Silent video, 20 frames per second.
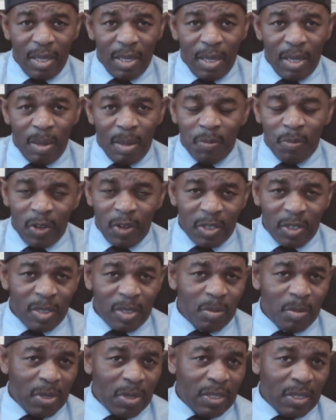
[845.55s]
I'm fussing
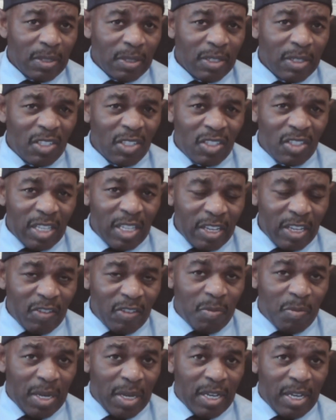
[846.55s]
about the state of
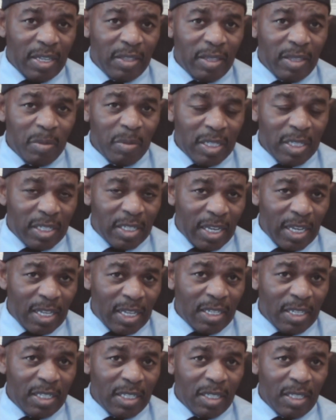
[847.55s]
mind, the
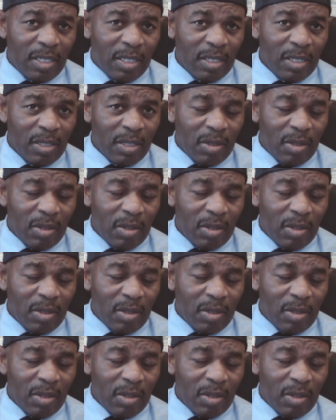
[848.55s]
mentality